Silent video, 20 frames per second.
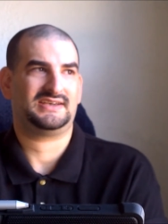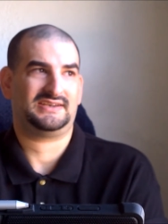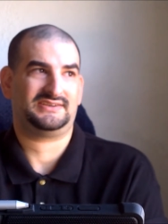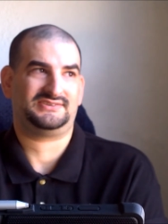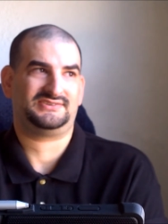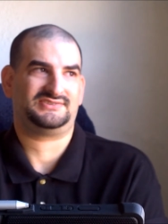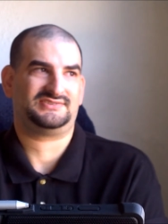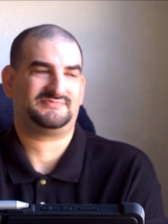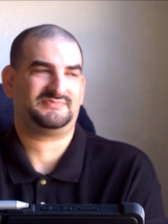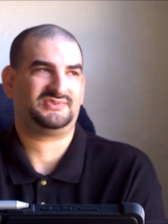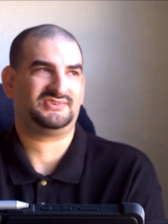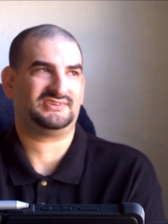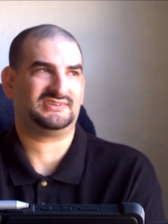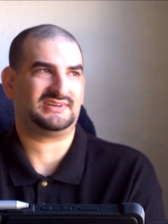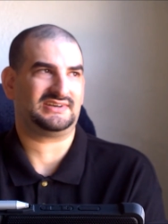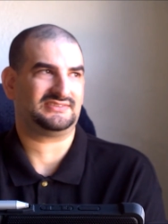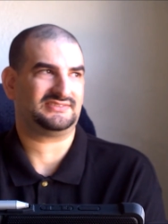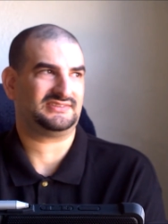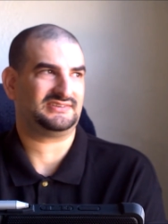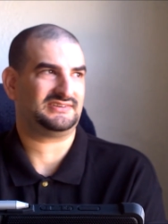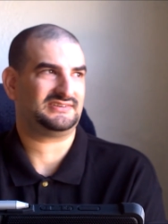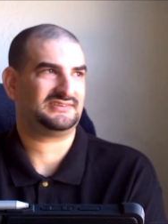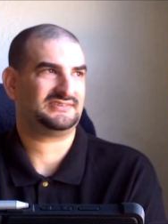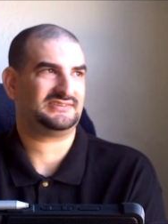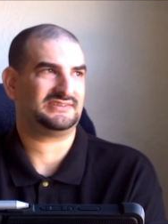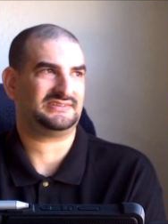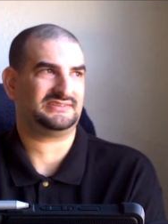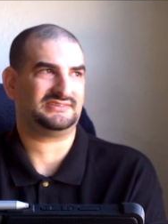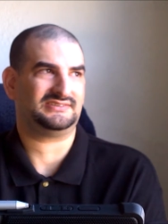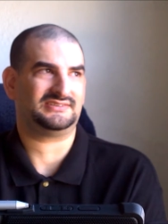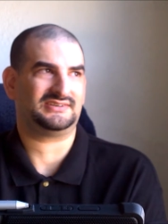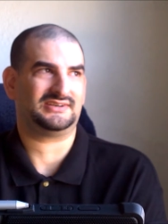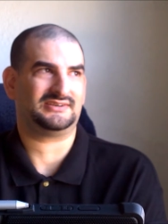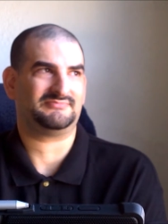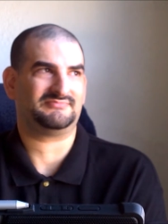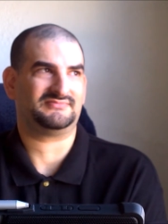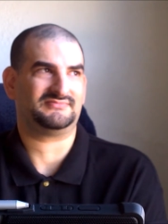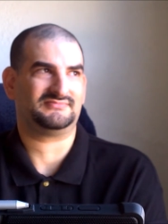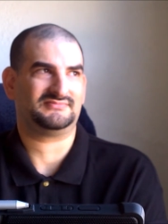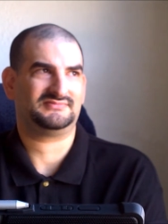I just put it out there, and
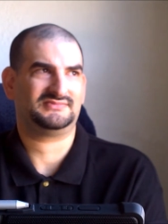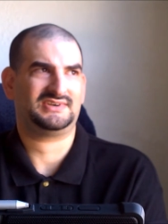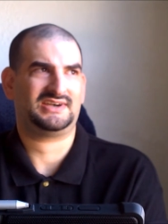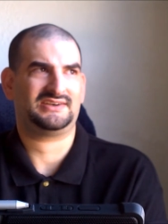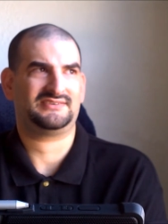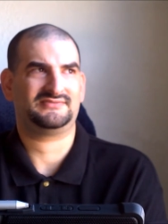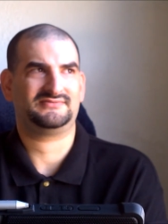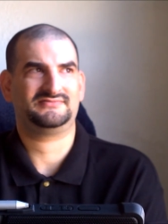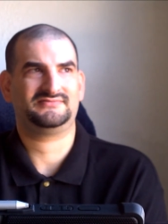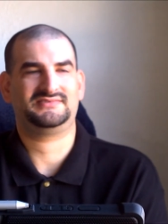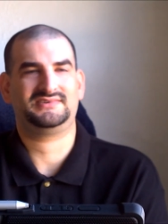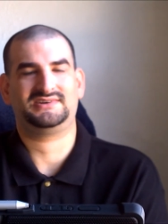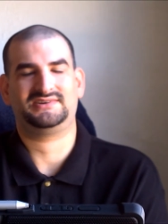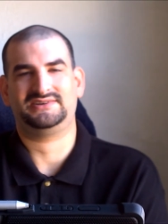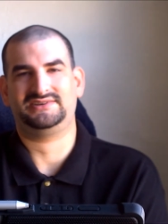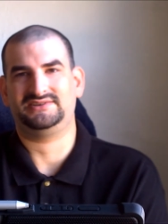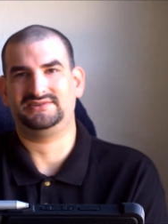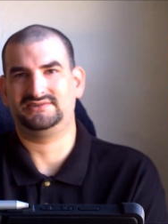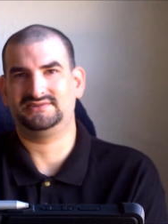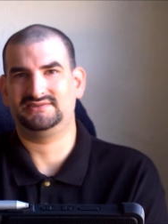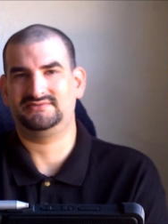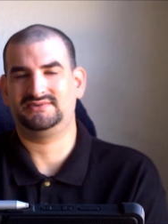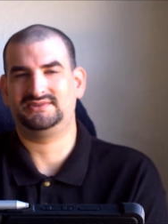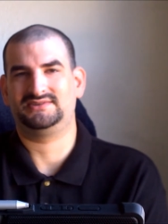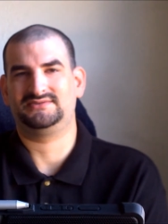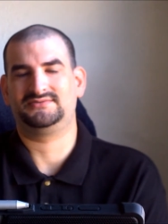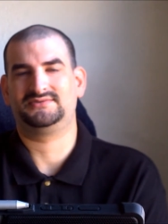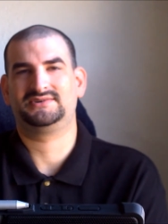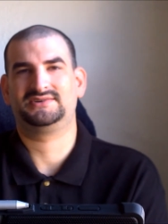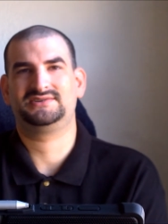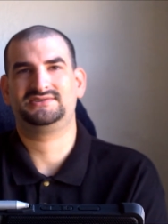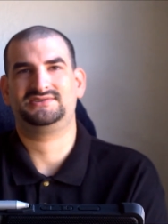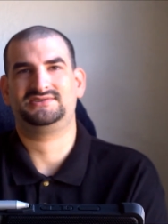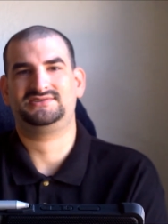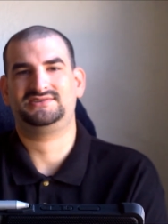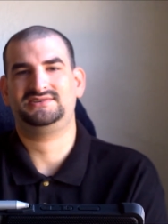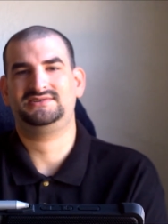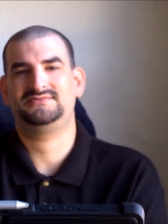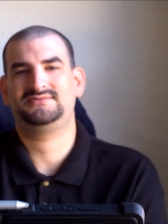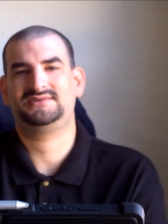I'm not very good with the words as
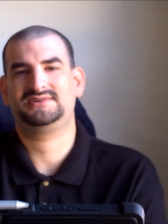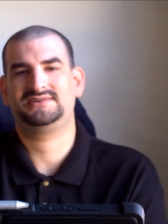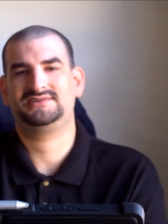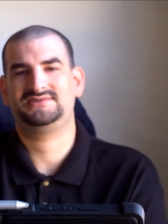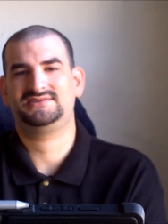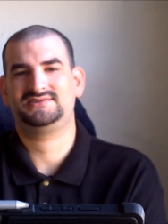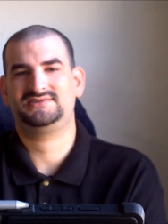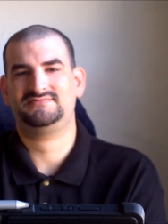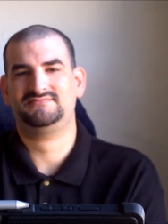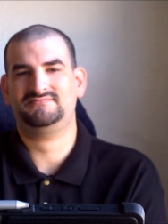he was.